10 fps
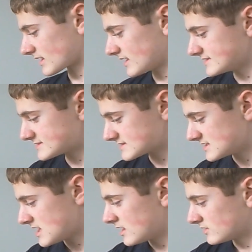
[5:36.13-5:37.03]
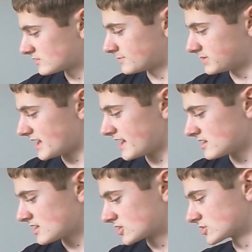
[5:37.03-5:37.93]
is to
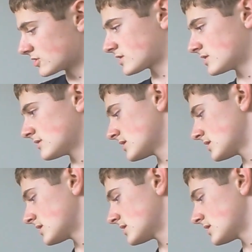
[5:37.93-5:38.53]
play rook